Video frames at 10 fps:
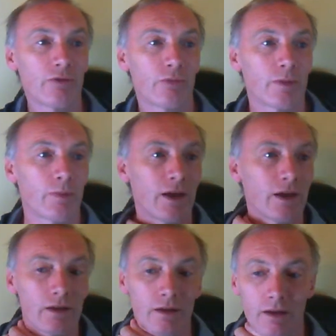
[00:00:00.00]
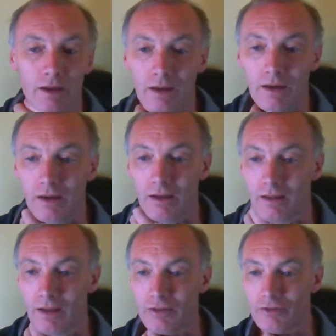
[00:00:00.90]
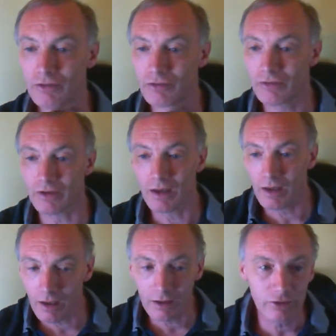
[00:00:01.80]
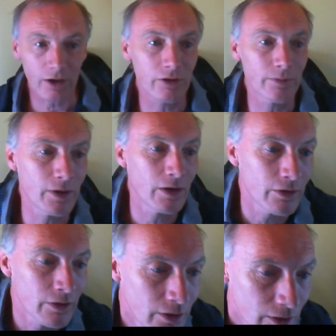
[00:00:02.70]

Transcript: we been? Let's just check up on